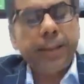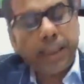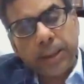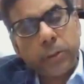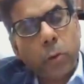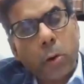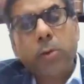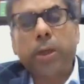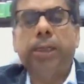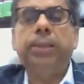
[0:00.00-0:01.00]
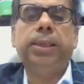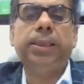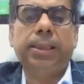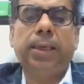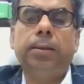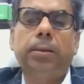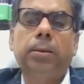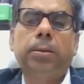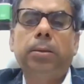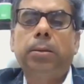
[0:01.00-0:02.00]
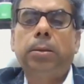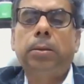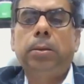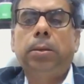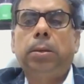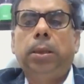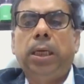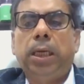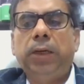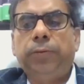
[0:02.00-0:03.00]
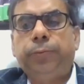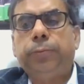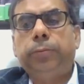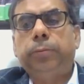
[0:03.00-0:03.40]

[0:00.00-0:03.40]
And there is no concession if